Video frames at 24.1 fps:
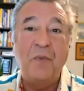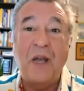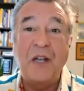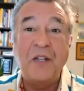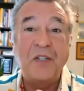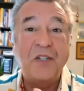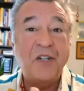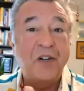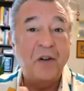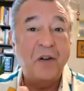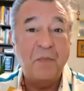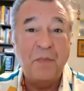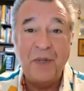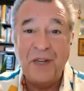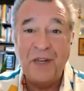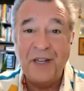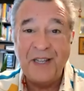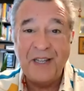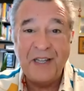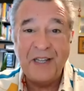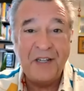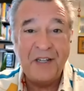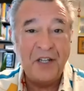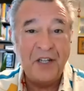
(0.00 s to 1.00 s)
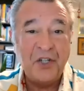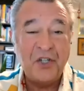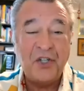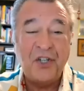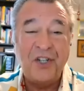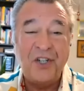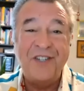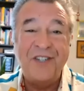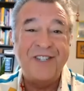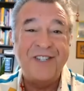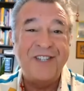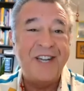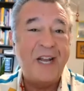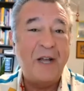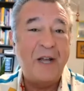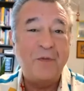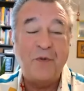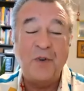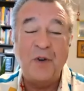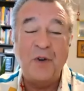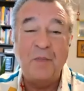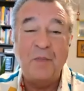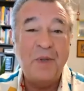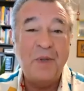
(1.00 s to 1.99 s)
I started building additions, and
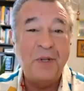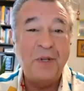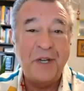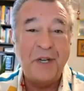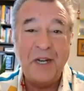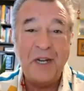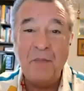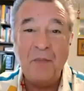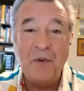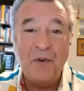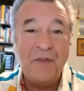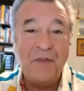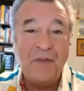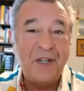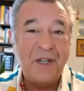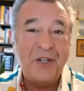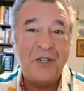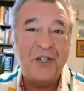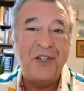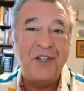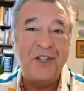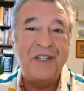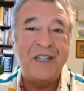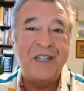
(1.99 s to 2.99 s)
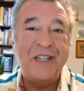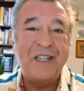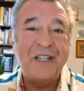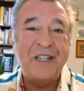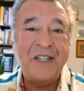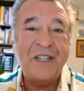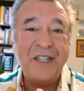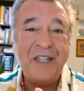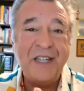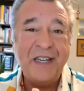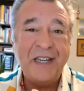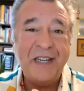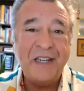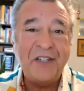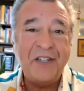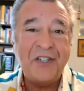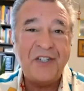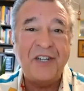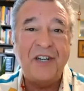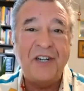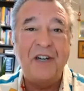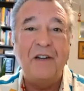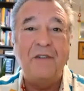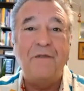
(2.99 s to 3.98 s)
after I built a number of additions, I suddenly
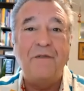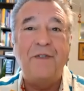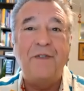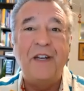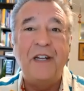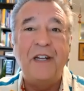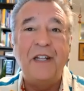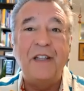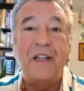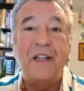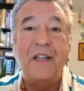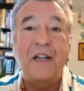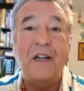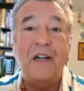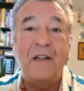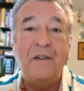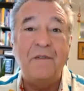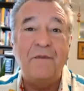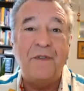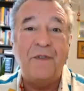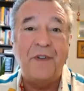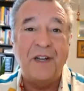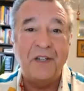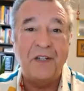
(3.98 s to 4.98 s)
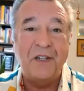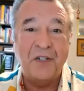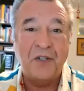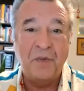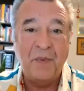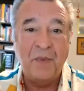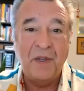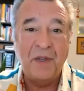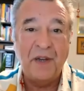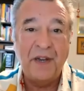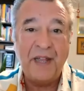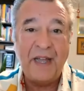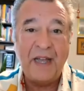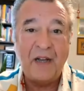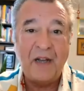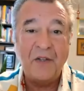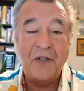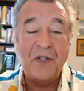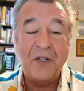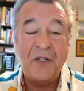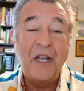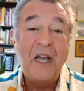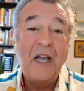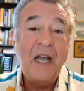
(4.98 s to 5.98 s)
started feeling the confidence to build a
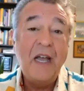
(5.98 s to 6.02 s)
house.